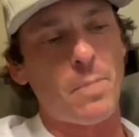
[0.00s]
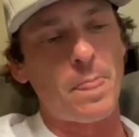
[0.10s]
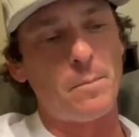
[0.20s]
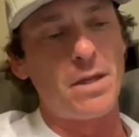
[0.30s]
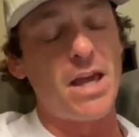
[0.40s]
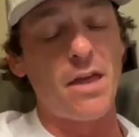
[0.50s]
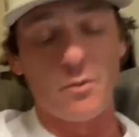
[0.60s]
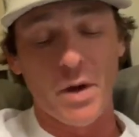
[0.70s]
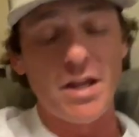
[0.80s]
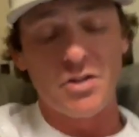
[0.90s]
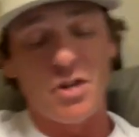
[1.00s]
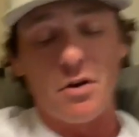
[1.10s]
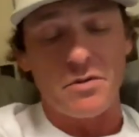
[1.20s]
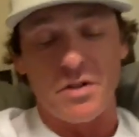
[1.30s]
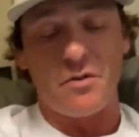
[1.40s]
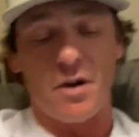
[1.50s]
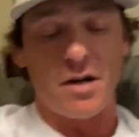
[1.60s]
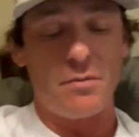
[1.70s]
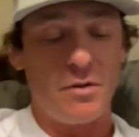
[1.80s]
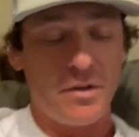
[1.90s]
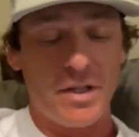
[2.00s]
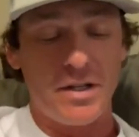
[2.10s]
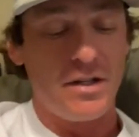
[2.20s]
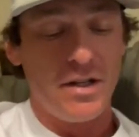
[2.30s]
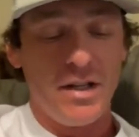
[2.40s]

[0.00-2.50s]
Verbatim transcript: but yeah, the Rage show is incredible, and